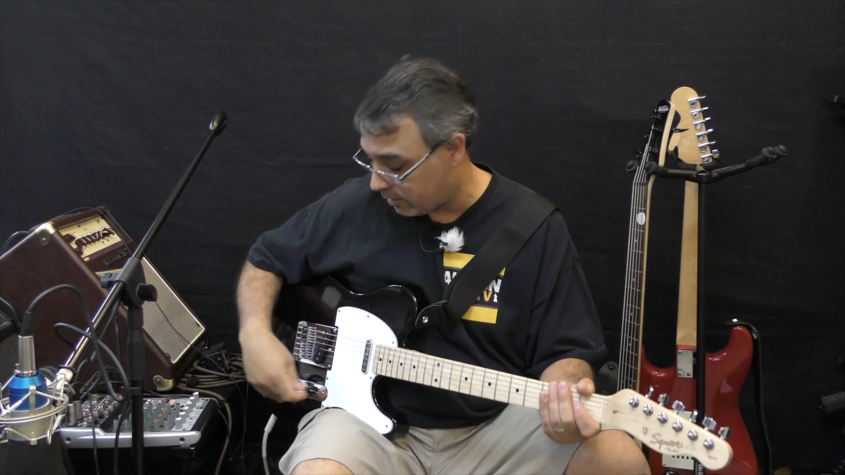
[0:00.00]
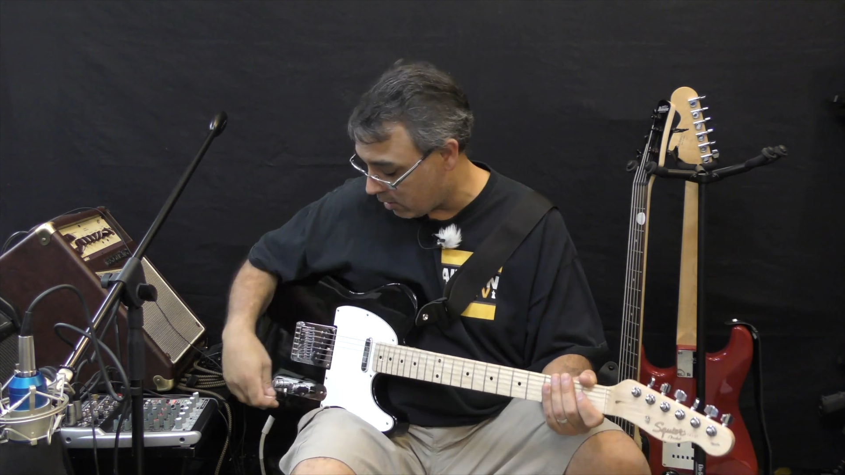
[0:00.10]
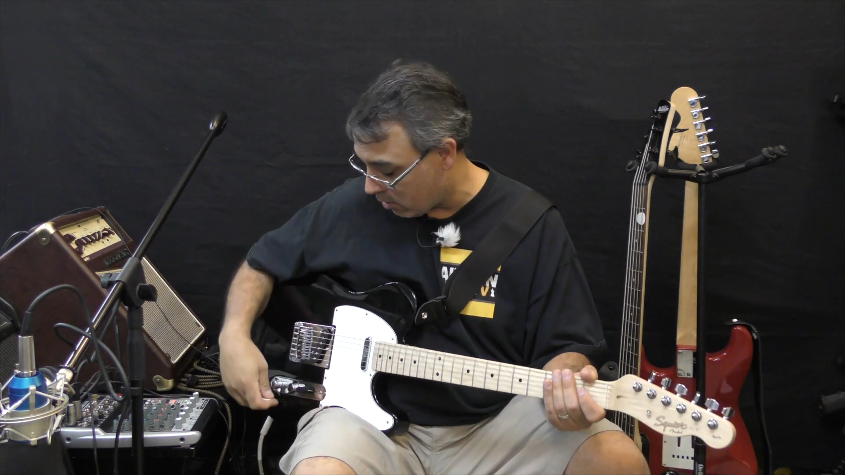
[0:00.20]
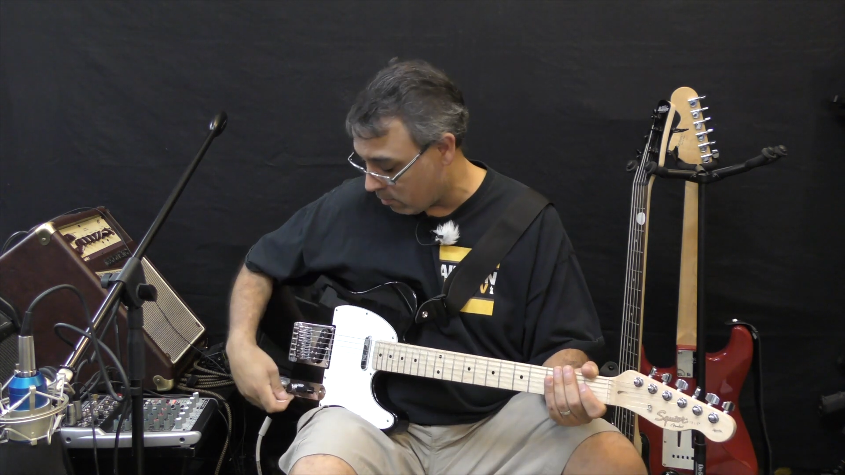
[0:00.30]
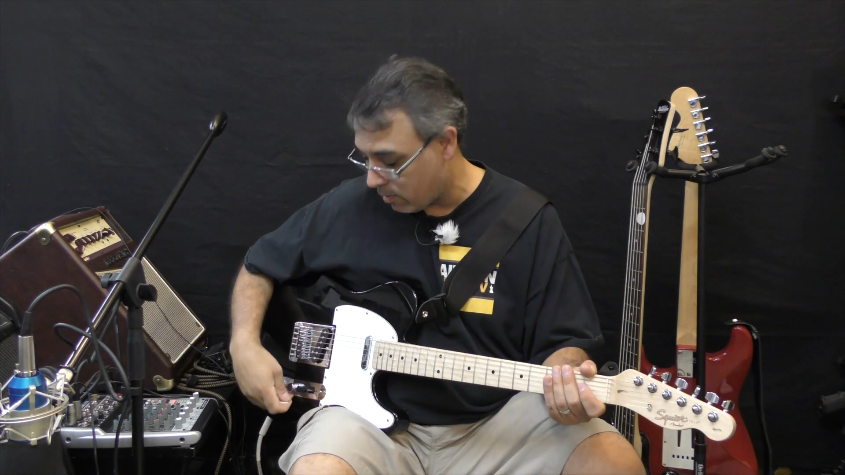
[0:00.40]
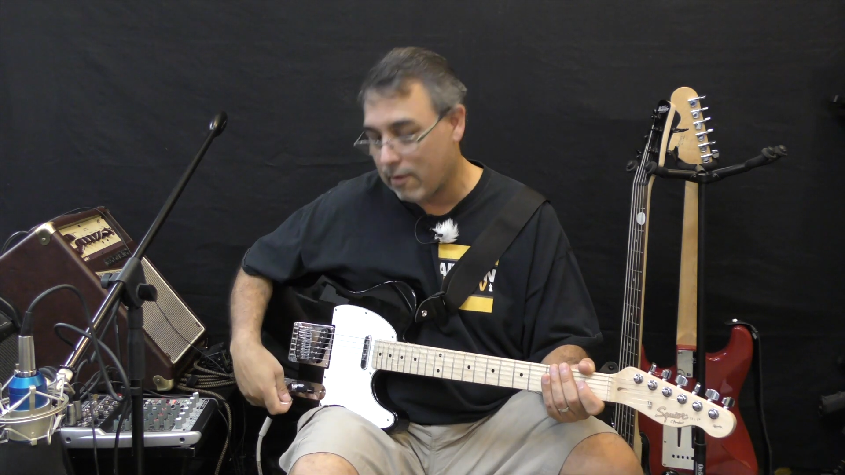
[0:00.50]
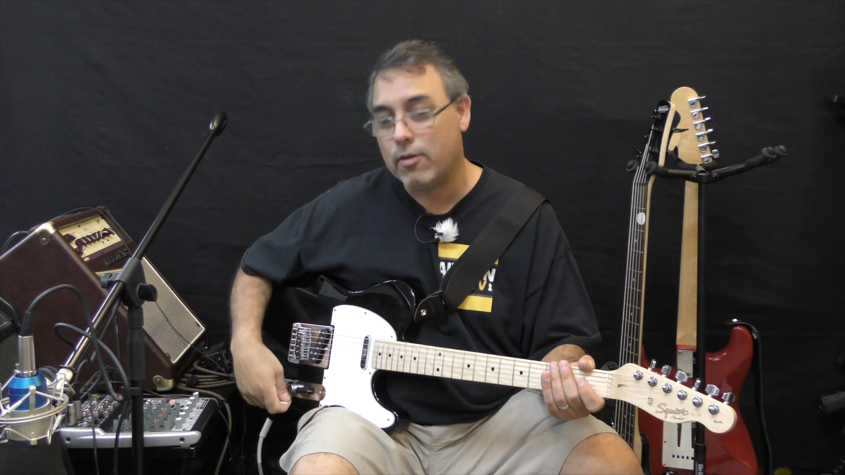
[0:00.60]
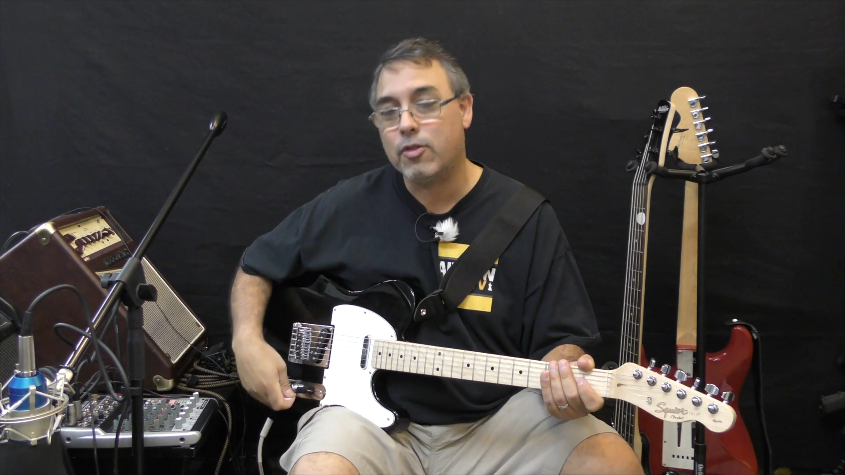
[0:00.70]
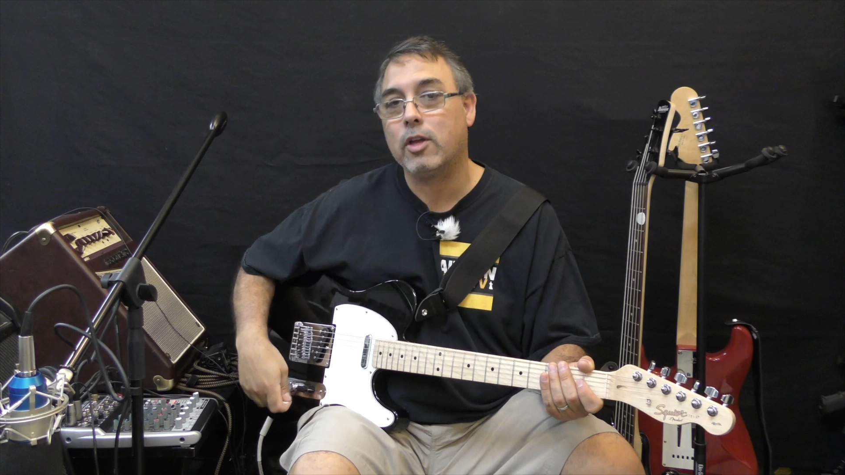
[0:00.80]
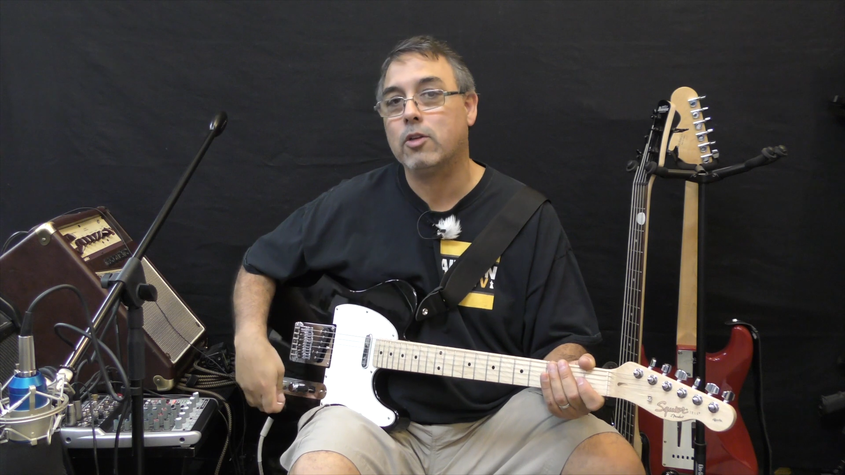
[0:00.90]
So
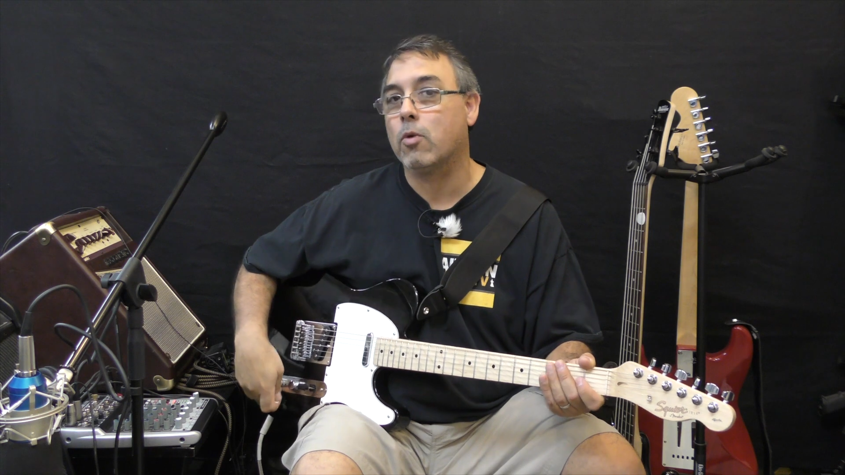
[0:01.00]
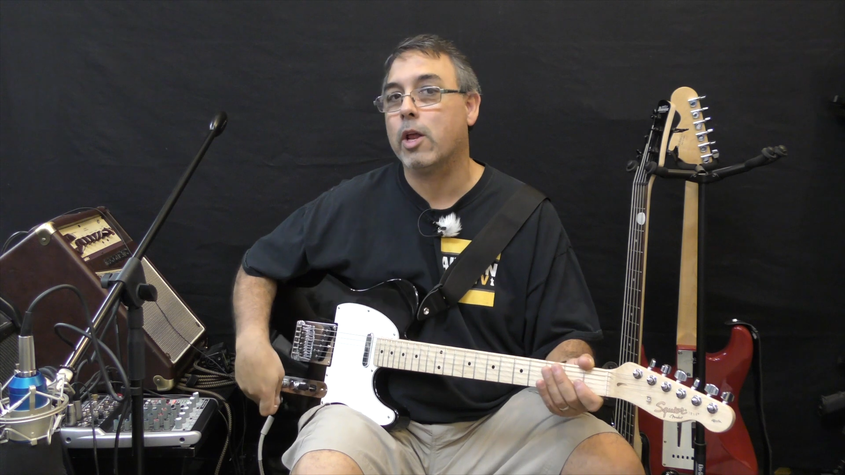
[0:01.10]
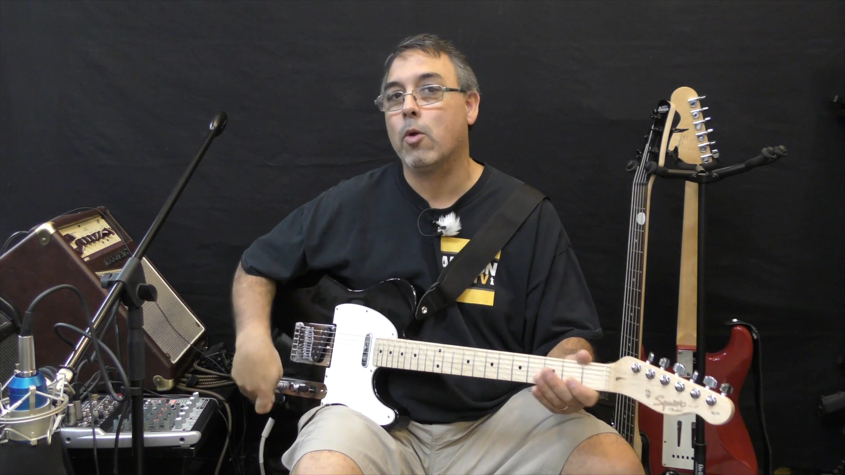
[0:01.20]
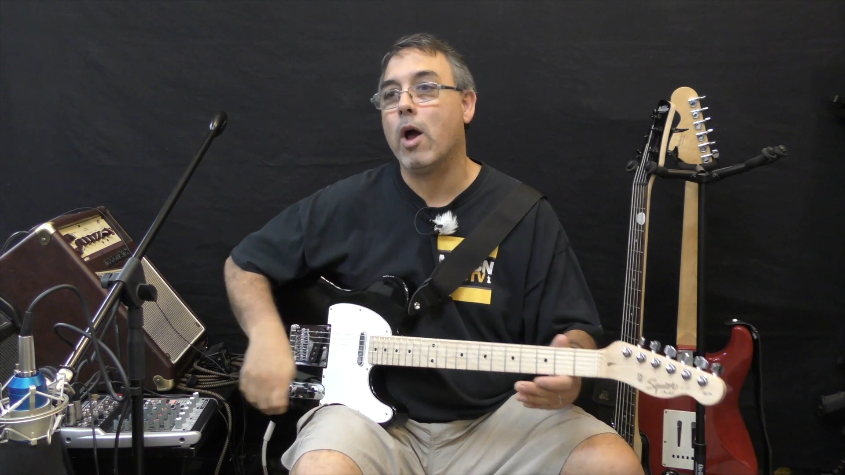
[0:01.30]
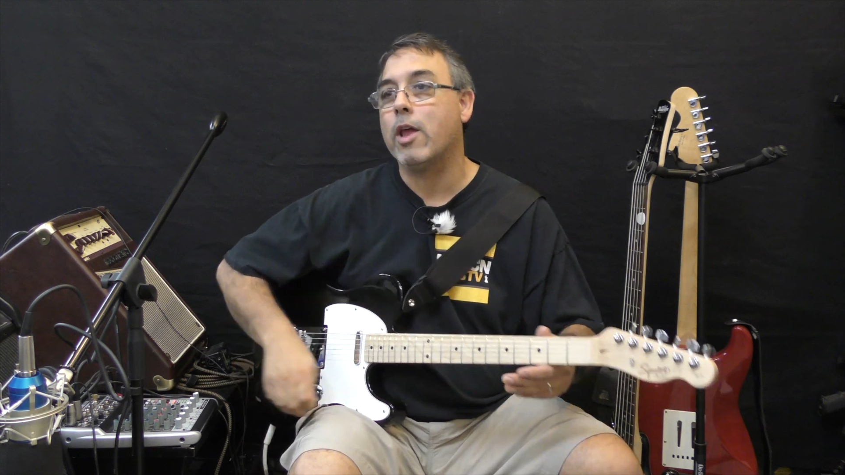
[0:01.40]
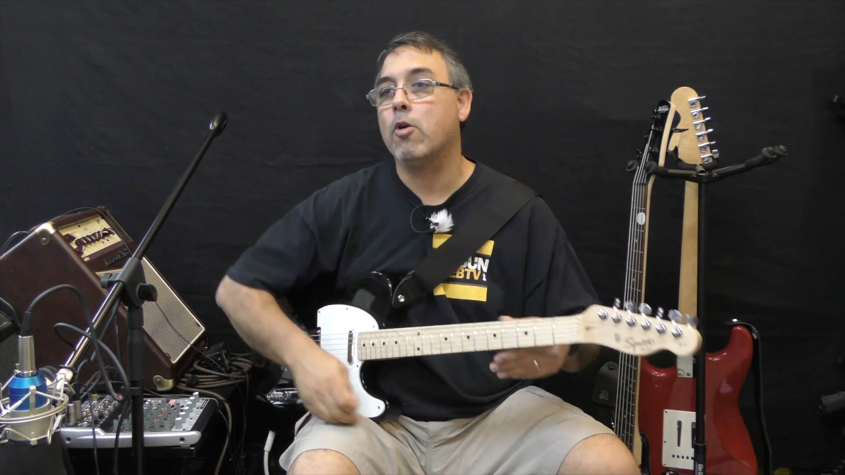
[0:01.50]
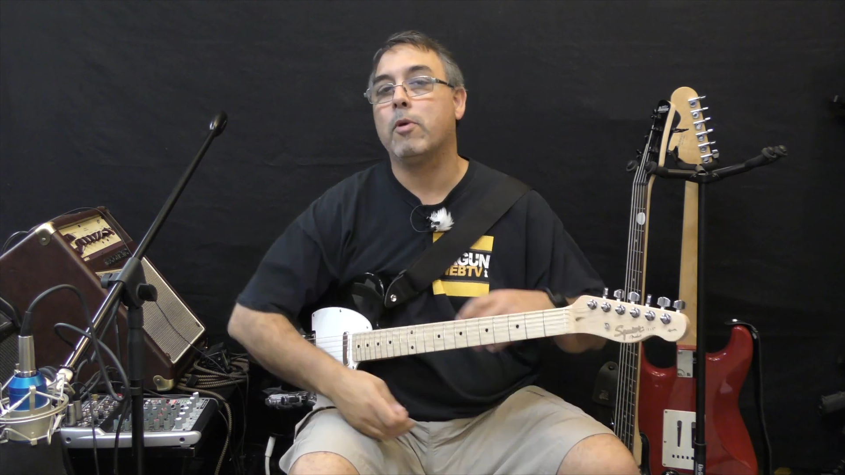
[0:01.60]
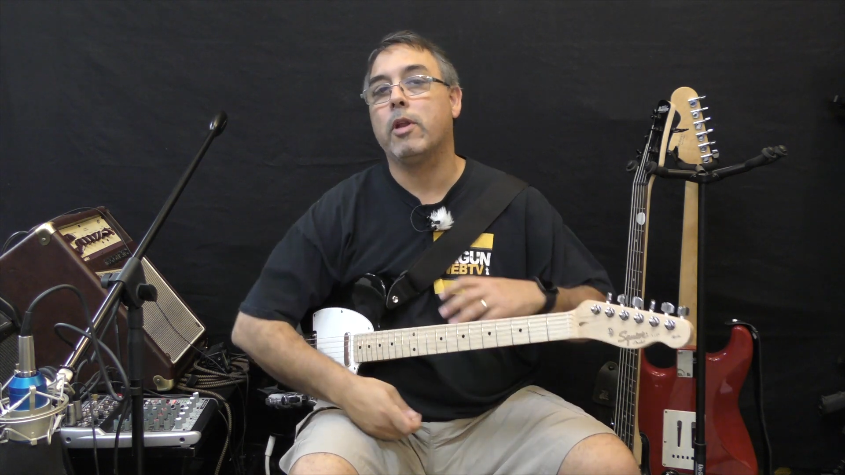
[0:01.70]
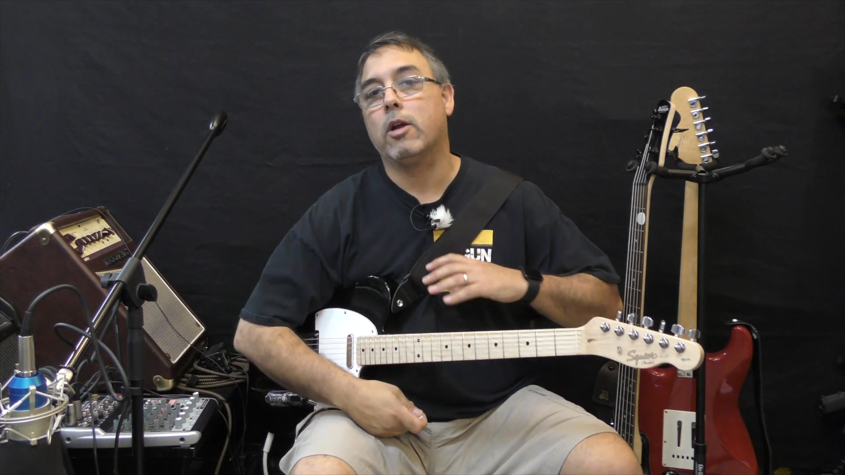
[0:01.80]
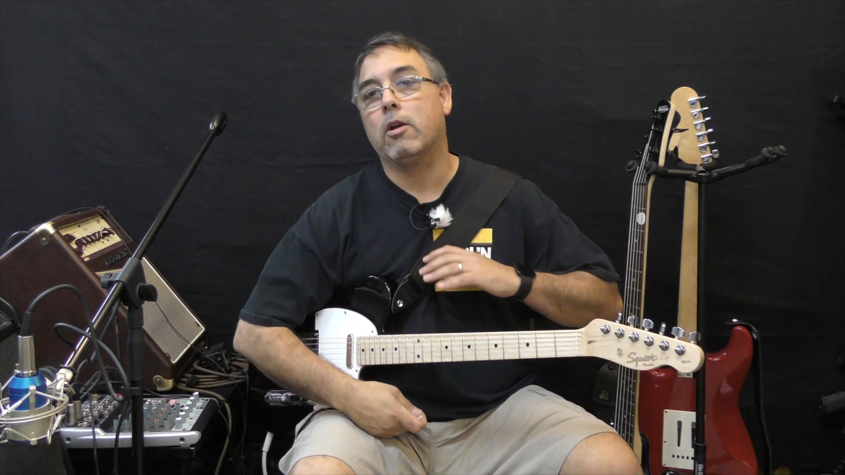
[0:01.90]
everything's running wide
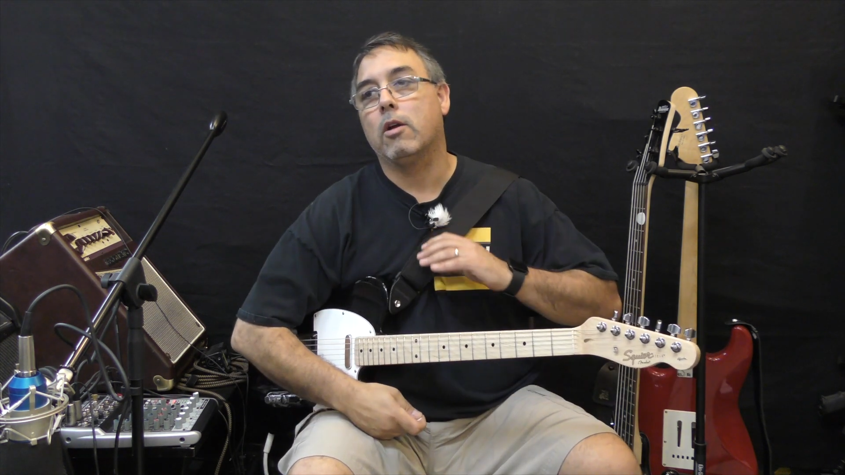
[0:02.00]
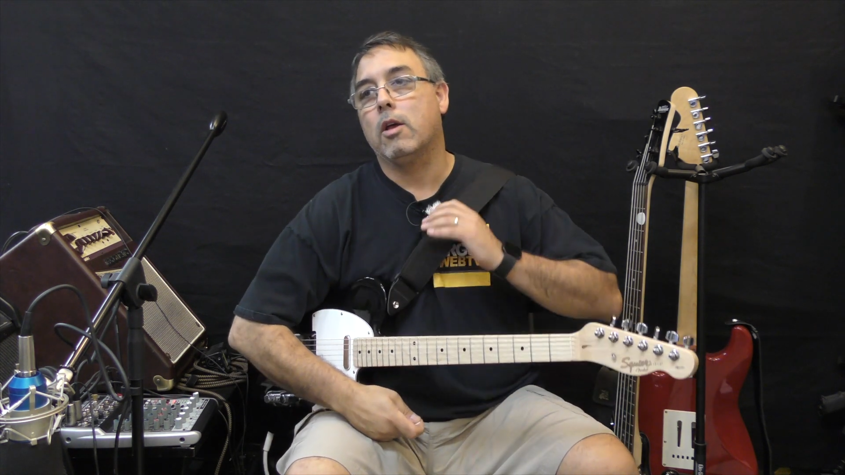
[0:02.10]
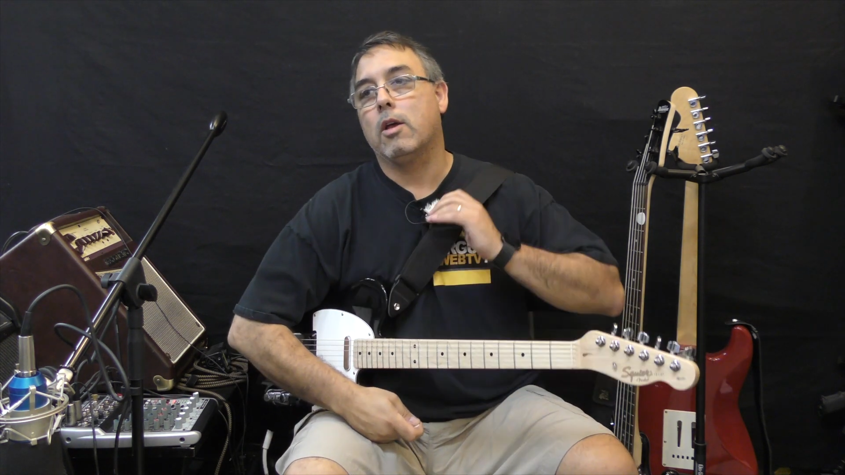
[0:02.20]
open here.